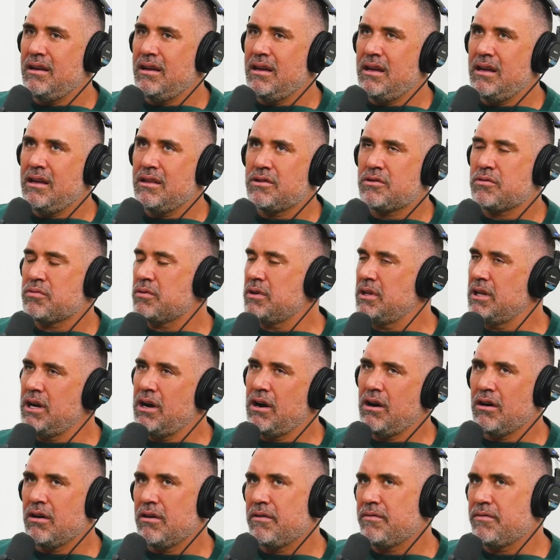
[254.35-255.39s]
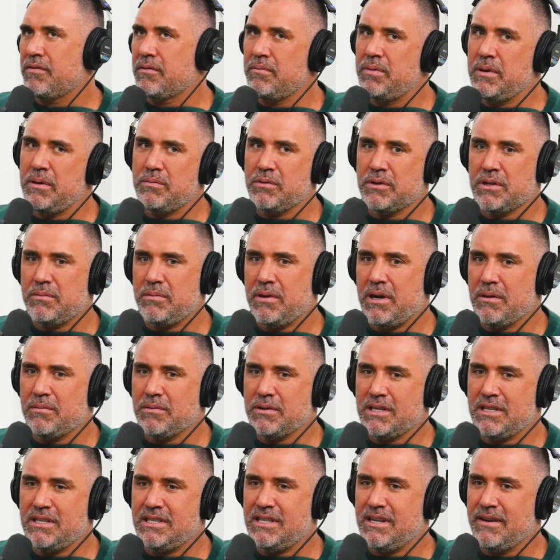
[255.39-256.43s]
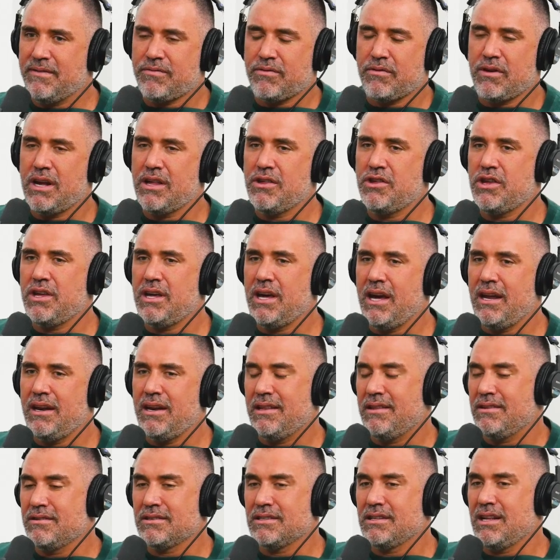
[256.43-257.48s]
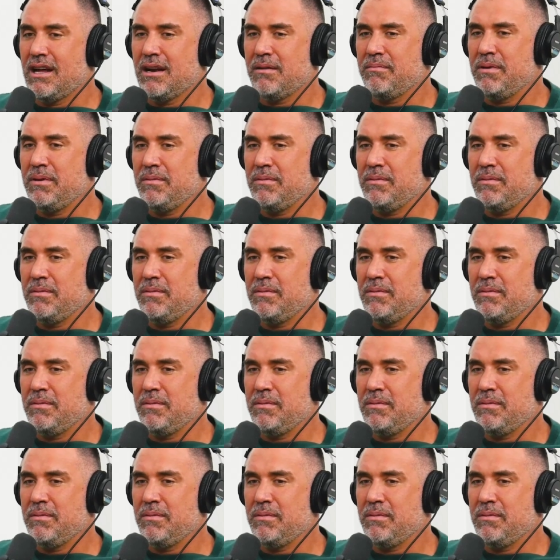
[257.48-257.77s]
it's really hard for people to be able to differentiate. And there's a lot of